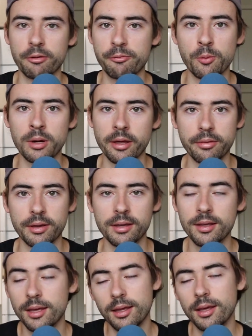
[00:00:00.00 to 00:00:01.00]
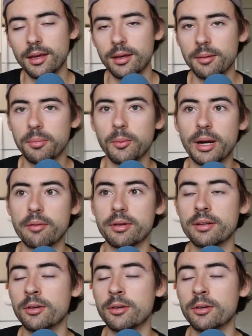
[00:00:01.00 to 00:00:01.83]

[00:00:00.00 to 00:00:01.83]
or 4-0, but whatever,